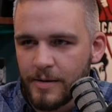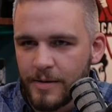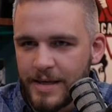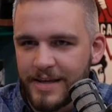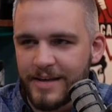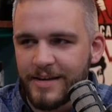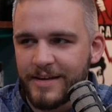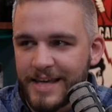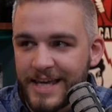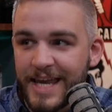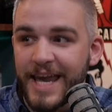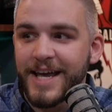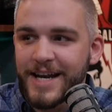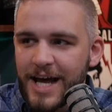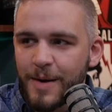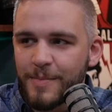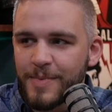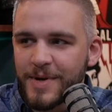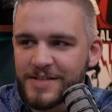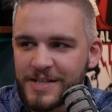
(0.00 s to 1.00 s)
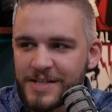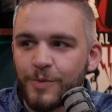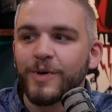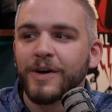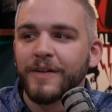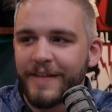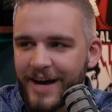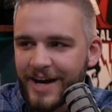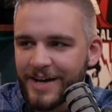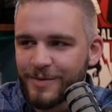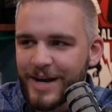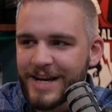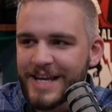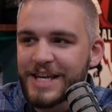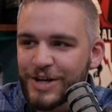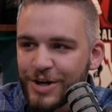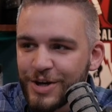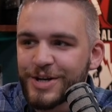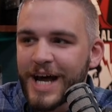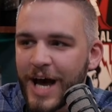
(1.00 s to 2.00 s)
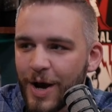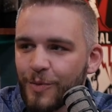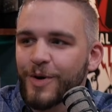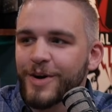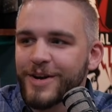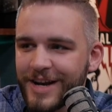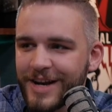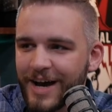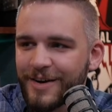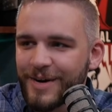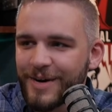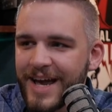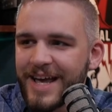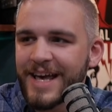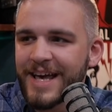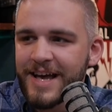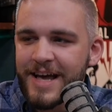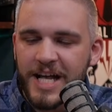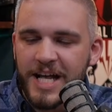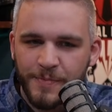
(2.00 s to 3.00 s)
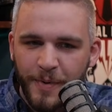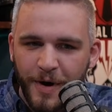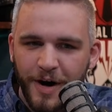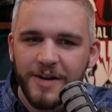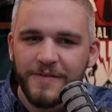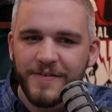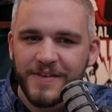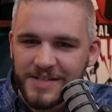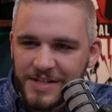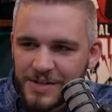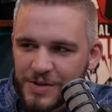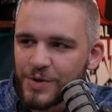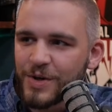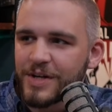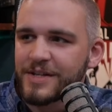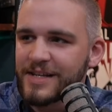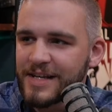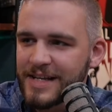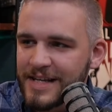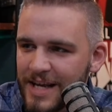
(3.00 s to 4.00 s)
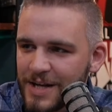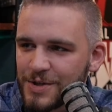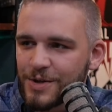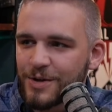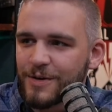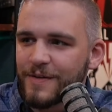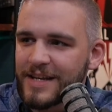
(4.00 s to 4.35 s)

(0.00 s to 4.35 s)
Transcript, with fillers: He, he cannot because he will not, right? He, he could not, not right, would right, not, right, right, right? That's part of his intrinsic nature.